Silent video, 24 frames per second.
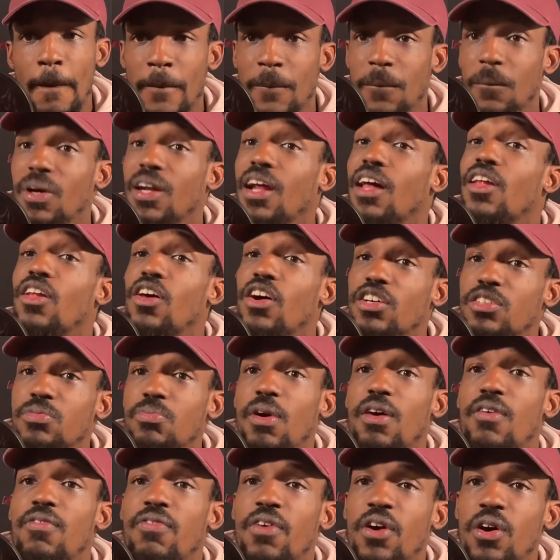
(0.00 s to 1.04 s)
But I lost
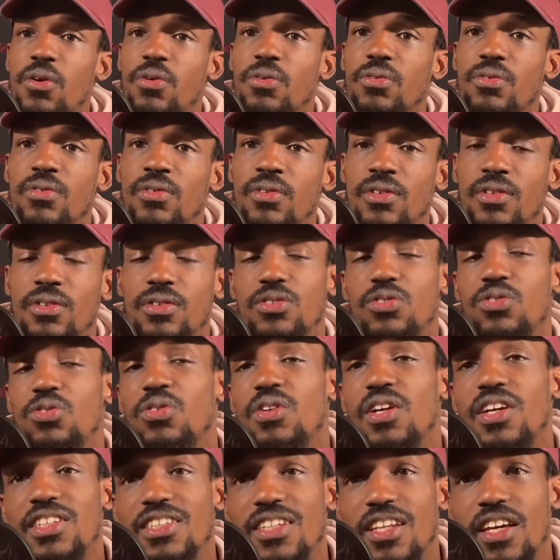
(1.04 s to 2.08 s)
my phone. 2
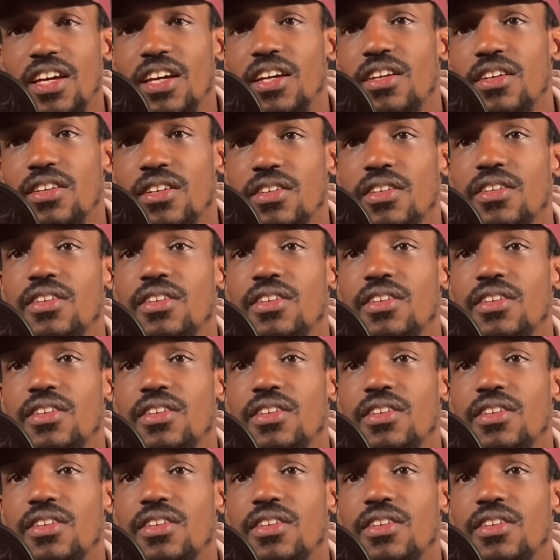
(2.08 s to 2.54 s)
days later,